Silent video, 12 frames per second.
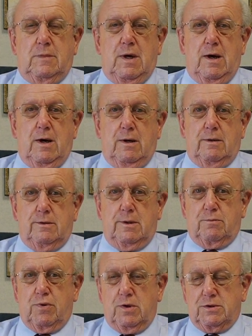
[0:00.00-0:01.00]
The
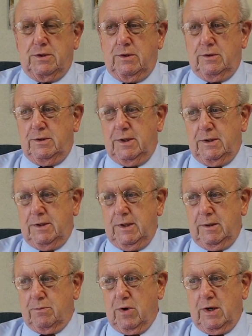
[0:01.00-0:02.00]
person who did
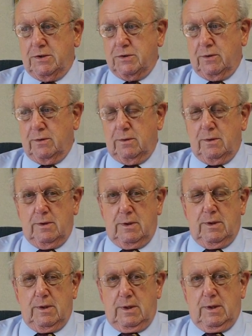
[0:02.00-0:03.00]
the appraisal
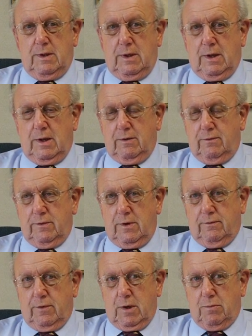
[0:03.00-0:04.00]

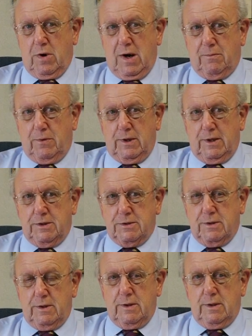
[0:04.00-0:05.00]
of our
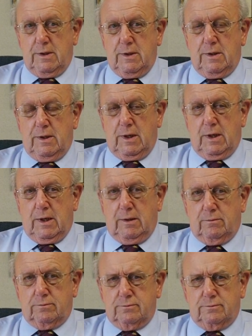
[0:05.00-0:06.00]
properties
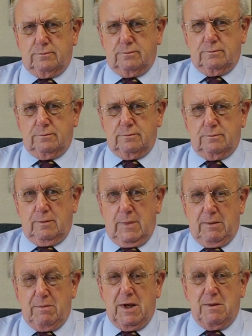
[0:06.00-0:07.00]

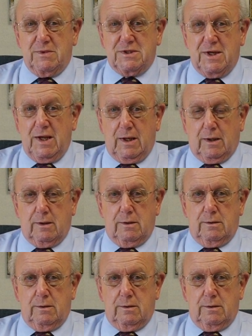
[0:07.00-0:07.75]
had made a mistake,